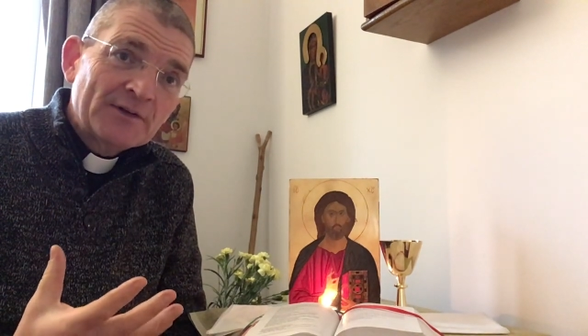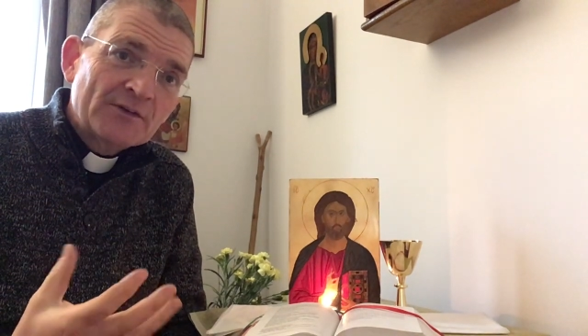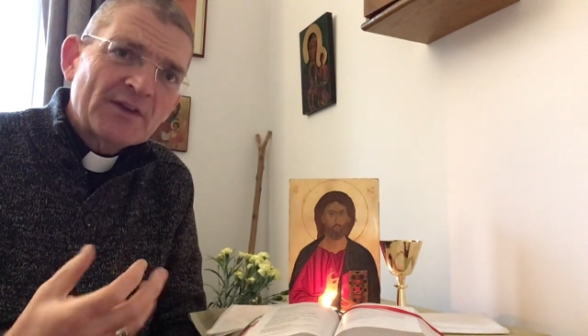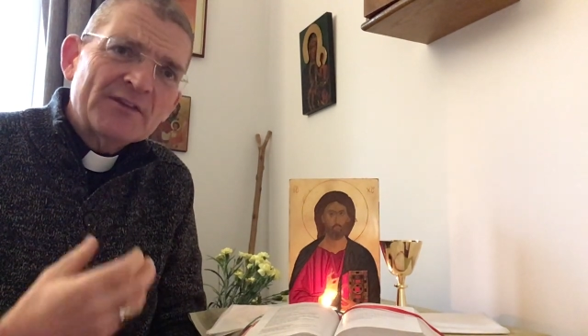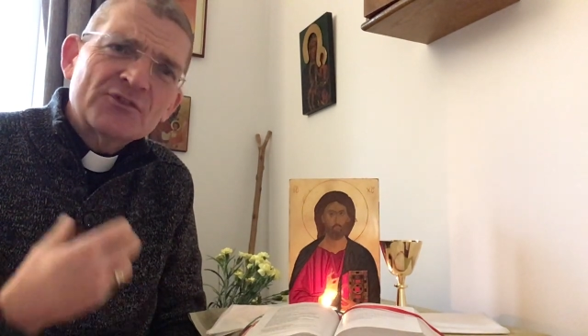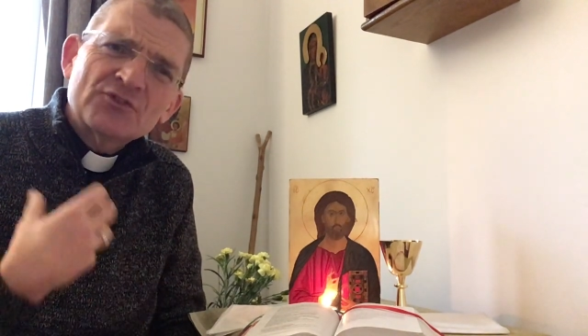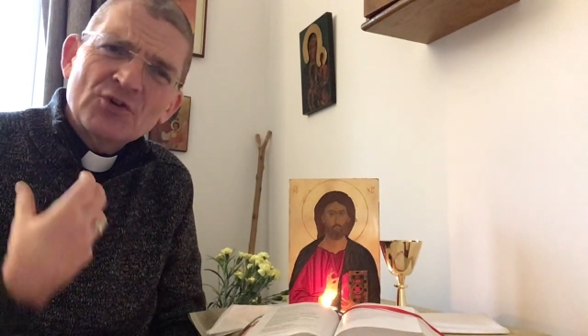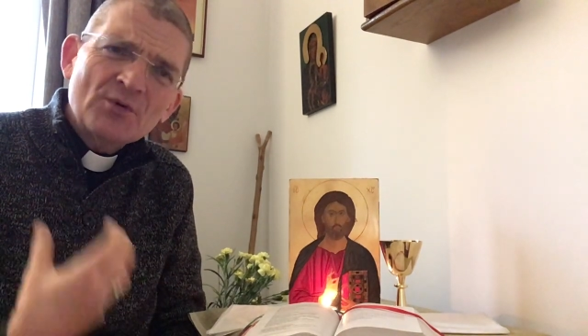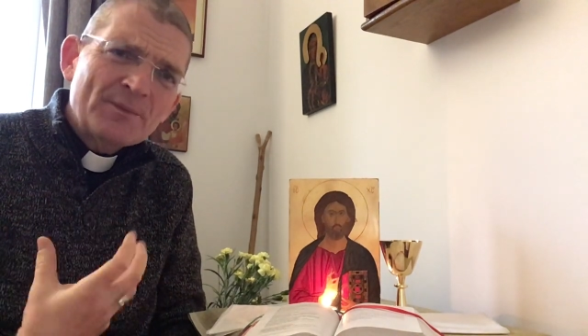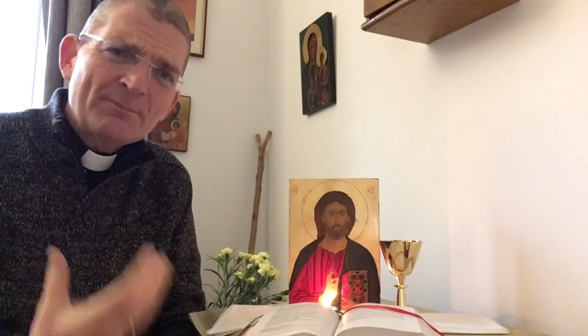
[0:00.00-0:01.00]
So that's
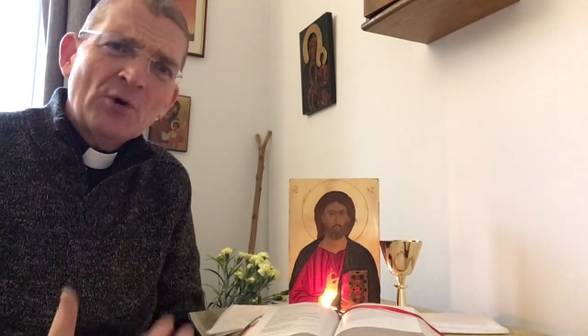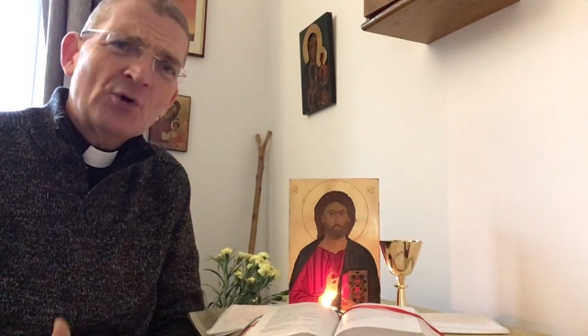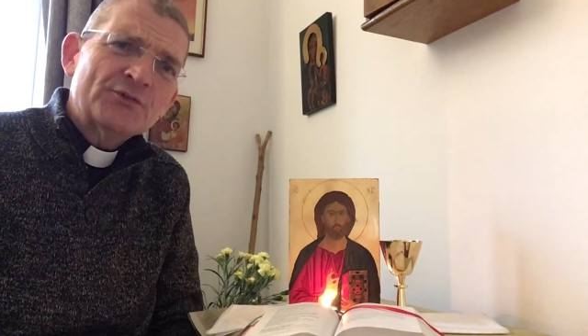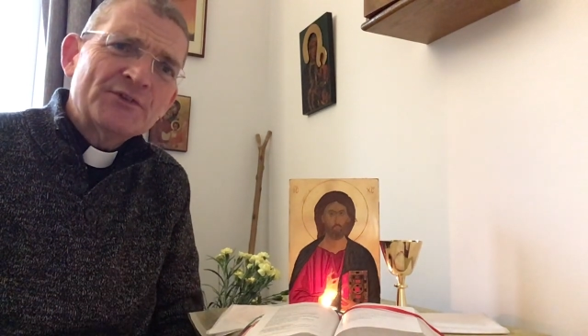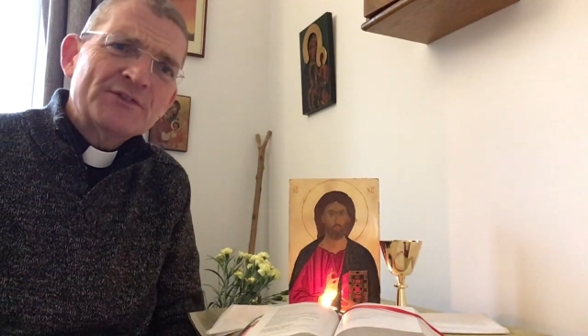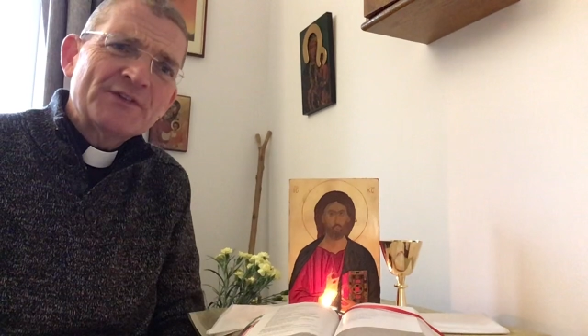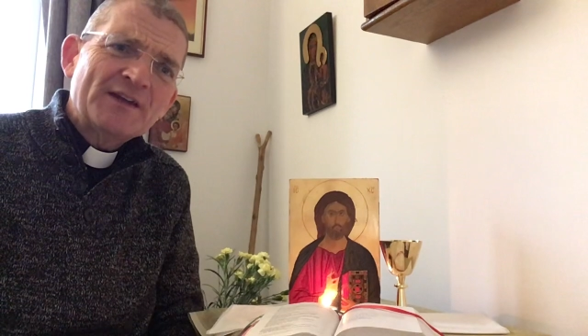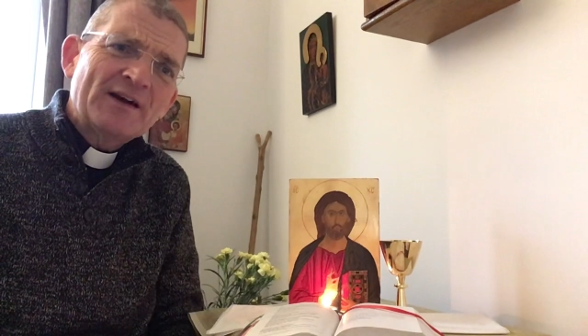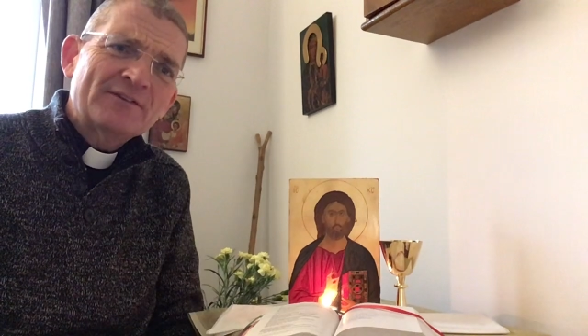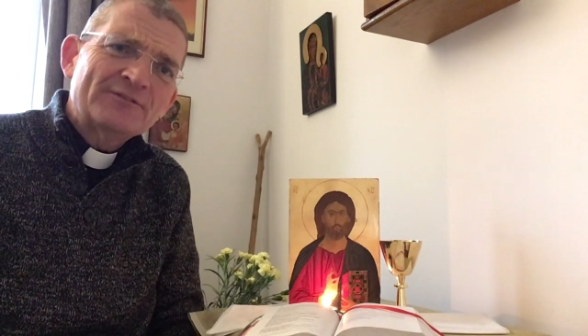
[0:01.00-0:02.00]
so important in
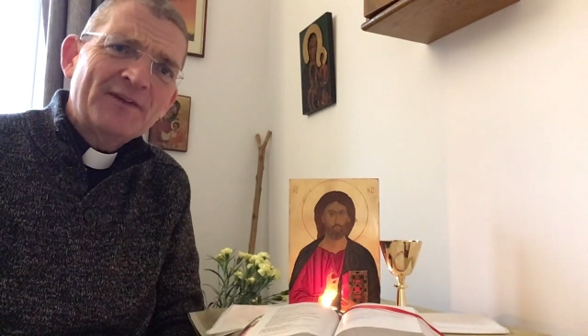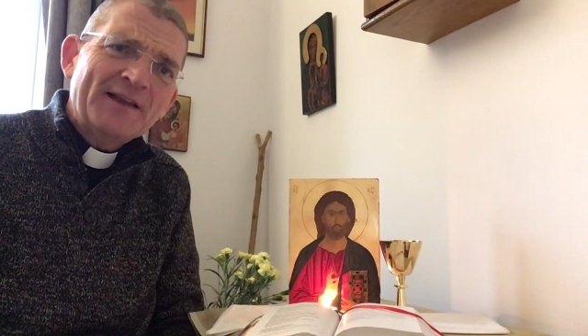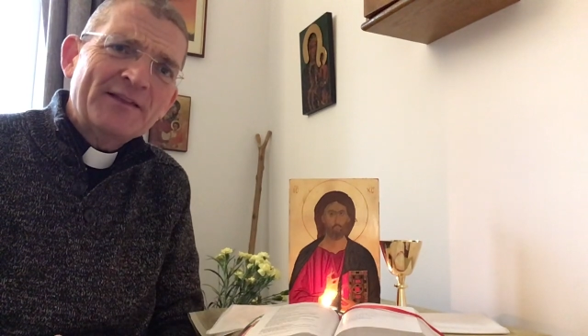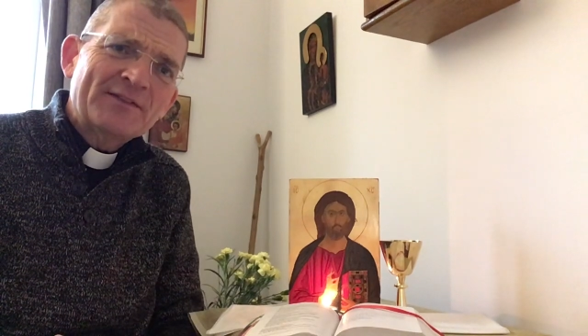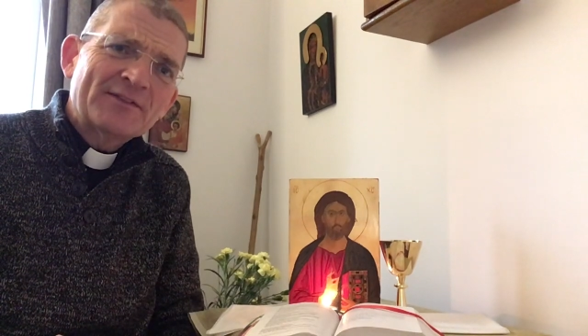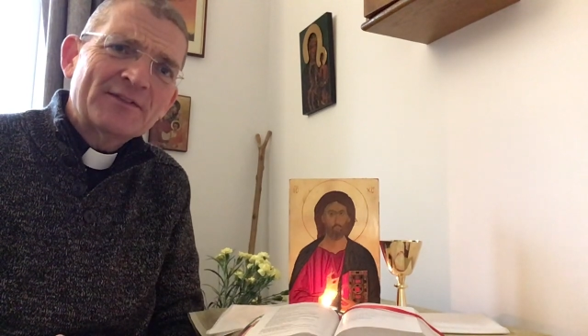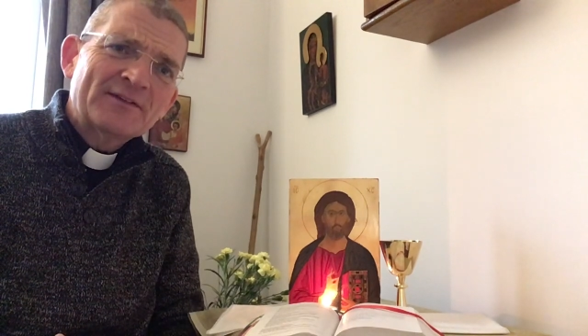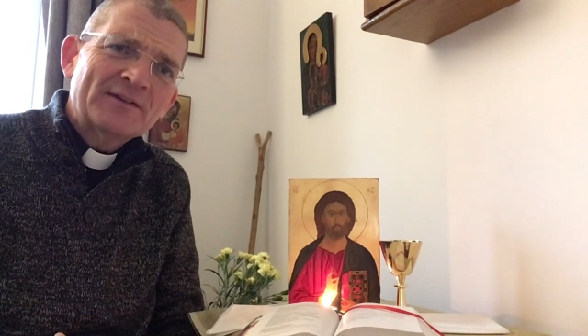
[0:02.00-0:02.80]
our faith,